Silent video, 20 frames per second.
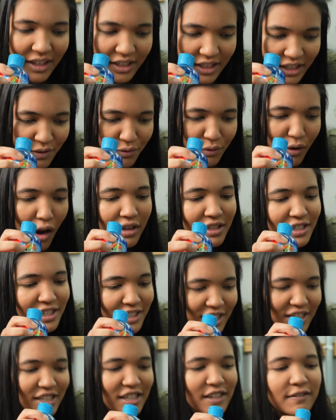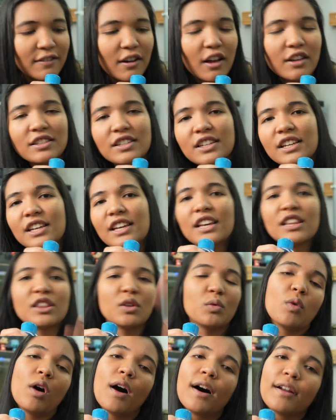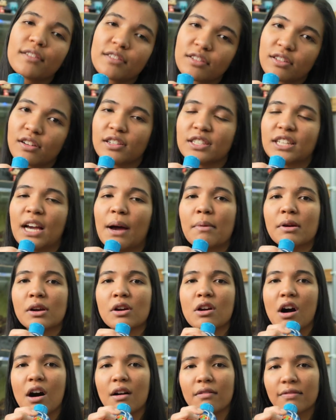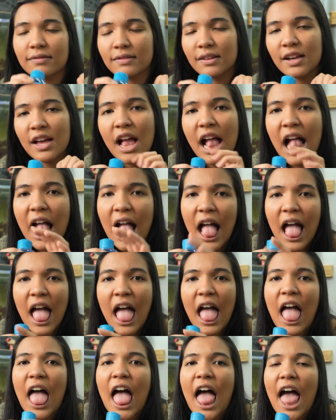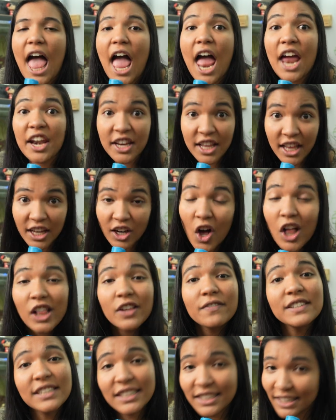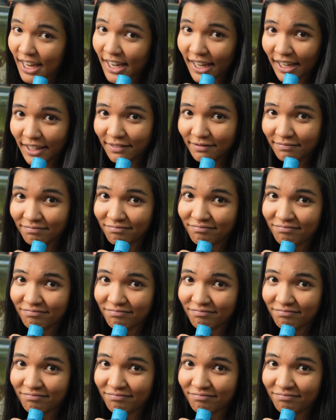Defrosting it. The water starts coming off. And then all of a sudden,